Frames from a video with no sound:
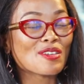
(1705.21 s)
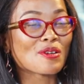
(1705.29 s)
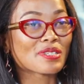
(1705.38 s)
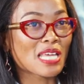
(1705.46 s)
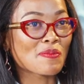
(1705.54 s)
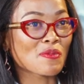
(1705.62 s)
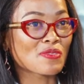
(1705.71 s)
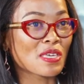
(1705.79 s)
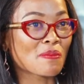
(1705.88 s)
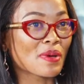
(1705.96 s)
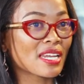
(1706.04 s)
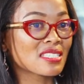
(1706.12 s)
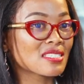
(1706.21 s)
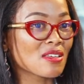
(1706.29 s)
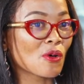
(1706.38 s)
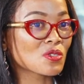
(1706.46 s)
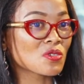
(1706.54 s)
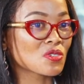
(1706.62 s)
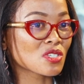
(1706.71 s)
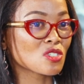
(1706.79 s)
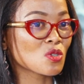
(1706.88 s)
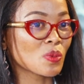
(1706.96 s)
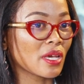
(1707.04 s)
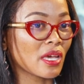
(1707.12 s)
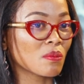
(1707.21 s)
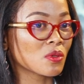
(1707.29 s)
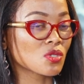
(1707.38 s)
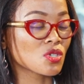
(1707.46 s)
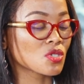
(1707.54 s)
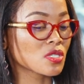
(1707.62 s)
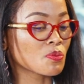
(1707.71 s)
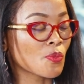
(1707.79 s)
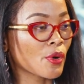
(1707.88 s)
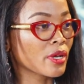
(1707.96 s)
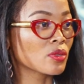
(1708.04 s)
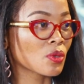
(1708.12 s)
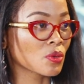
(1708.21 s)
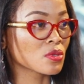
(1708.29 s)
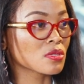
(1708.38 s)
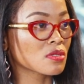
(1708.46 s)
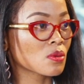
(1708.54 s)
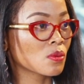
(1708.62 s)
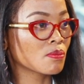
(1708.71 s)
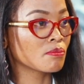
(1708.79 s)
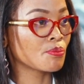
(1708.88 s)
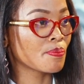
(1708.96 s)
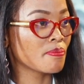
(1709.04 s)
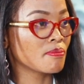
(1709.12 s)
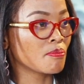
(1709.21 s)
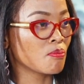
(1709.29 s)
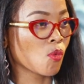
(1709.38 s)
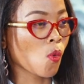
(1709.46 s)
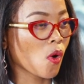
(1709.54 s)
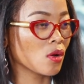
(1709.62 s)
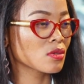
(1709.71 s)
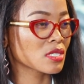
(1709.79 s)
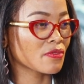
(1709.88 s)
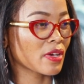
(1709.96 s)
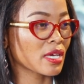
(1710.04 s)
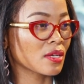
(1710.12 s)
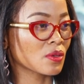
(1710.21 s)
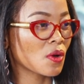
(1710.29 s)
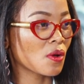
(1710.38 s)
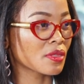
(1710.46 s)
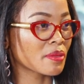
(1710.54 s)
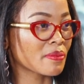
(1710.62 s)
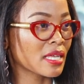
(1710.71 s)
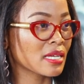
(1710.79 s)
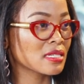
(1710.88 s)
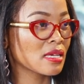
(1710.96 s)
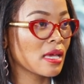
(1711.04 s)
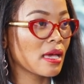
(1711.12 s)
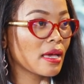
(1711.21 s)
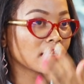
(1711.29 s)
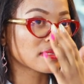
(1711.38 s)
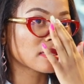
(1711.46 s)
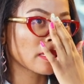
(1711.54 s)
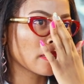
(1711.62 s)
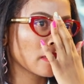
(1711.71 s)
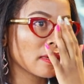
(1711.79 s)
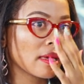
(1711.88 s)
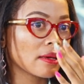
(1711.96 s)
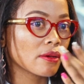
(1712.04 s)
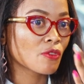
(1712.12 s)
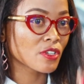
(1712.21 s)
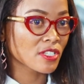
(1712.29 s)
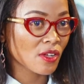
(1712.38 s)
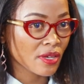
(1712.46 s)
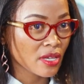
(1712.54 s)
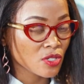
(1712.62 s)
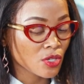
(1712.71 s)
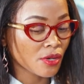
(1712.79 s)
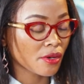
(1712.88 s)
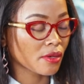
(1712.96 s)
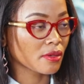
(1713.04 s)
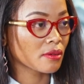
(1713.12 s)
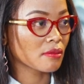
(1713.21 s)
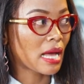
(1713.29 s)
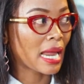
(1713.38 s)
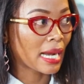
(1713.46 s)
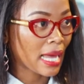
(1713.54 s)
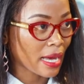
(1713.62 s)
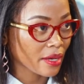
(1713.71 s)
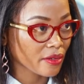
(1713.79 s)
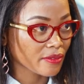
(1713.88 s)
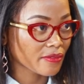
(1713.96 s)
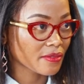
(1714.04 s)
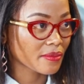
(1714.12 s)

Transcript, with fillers: you know, type of thing. But it's also just to be able to just break those walls, if I can call them mm, that, mm. and say, for as long as you're alive,